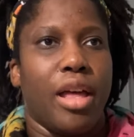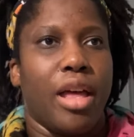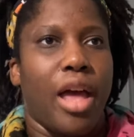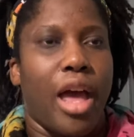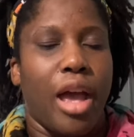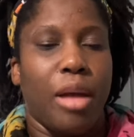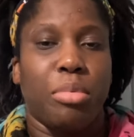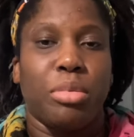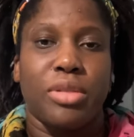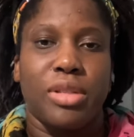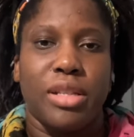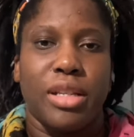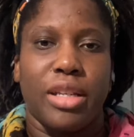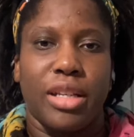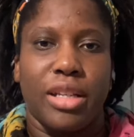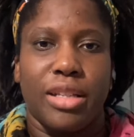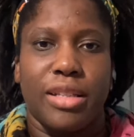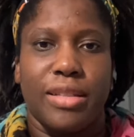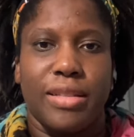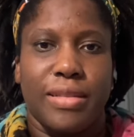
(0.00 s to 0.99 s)
April
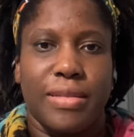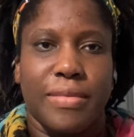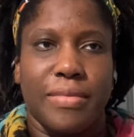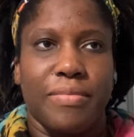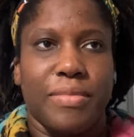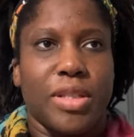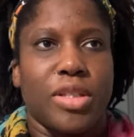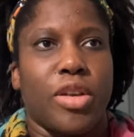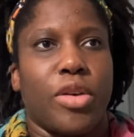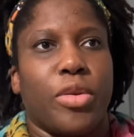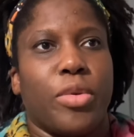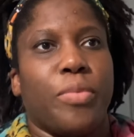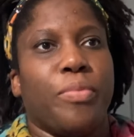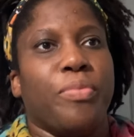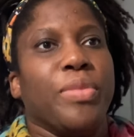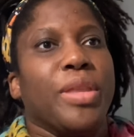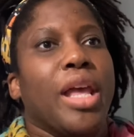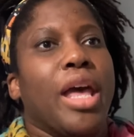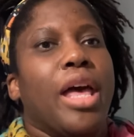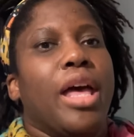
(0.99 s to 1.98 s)
6th. So
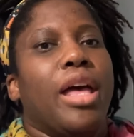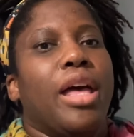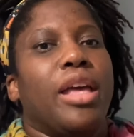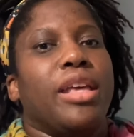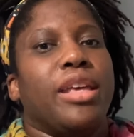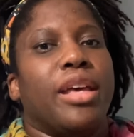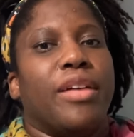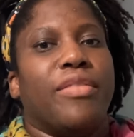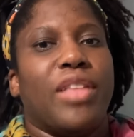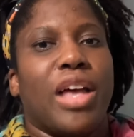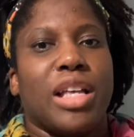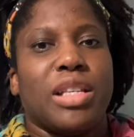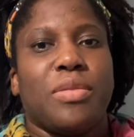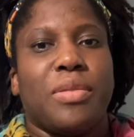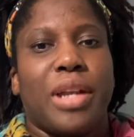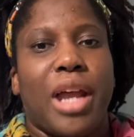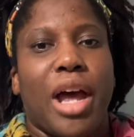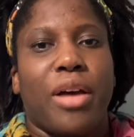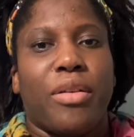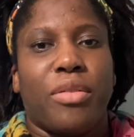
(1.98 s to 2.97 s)
yeah, that's
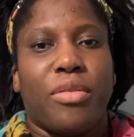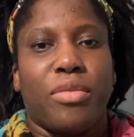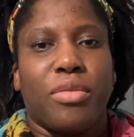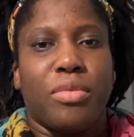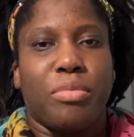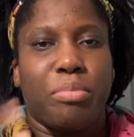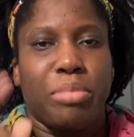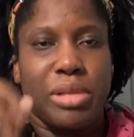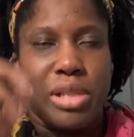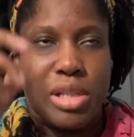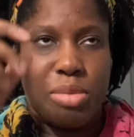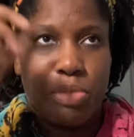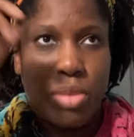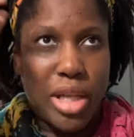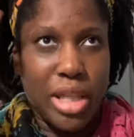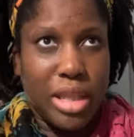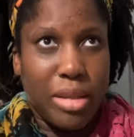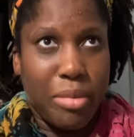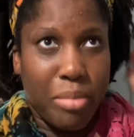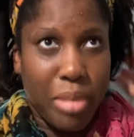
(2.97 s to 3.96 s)
when I
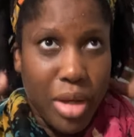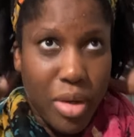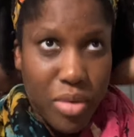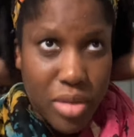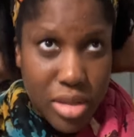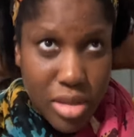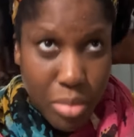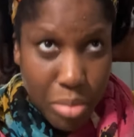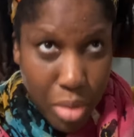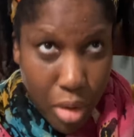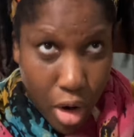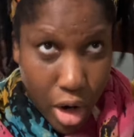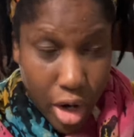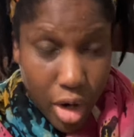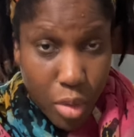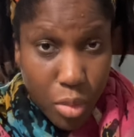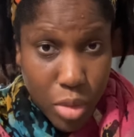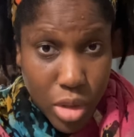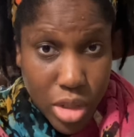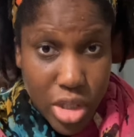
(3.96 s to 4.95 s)
split the big ones
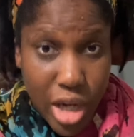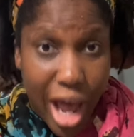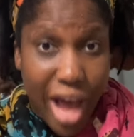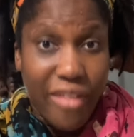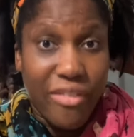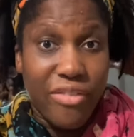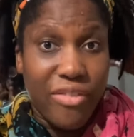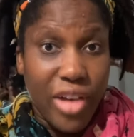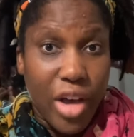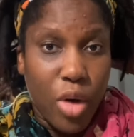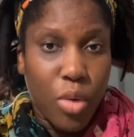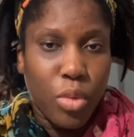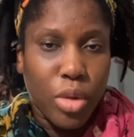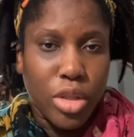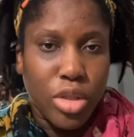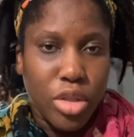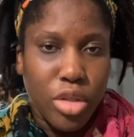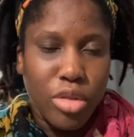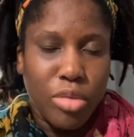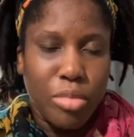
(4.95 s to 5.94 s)
apart, which I felt
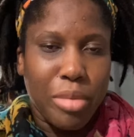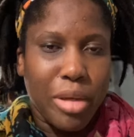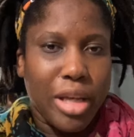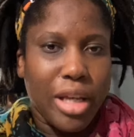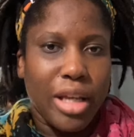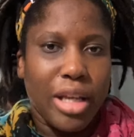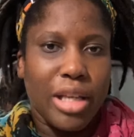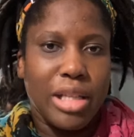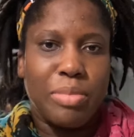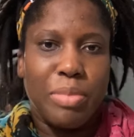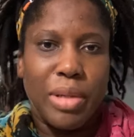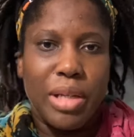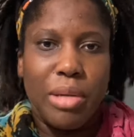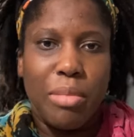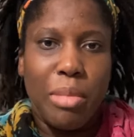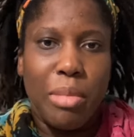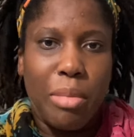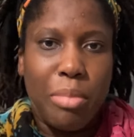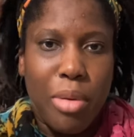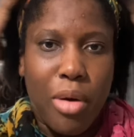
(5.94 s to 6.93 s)
were too big, split
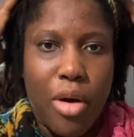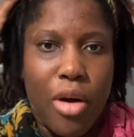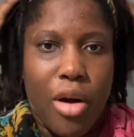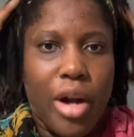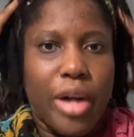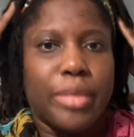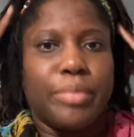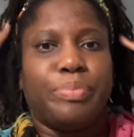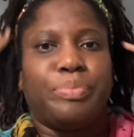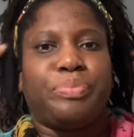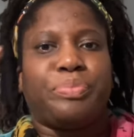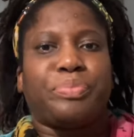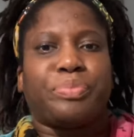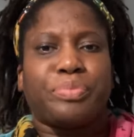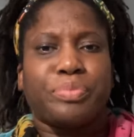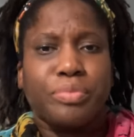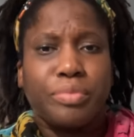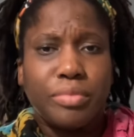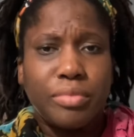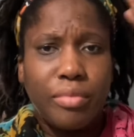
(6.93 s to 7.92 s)
them apart
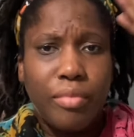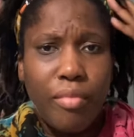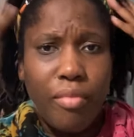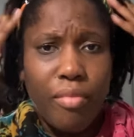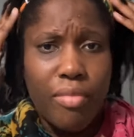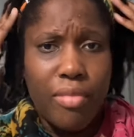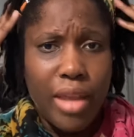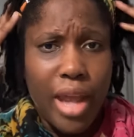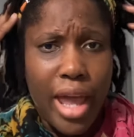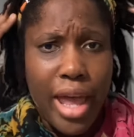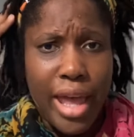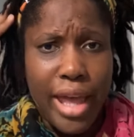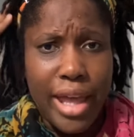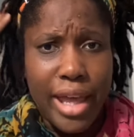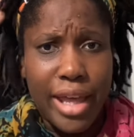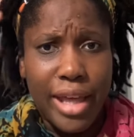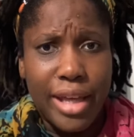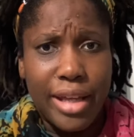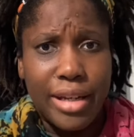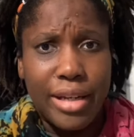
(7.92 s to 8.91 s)

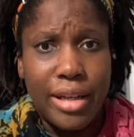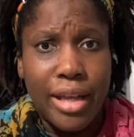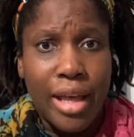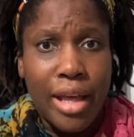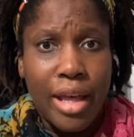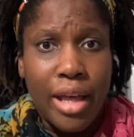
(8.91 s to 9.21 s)
and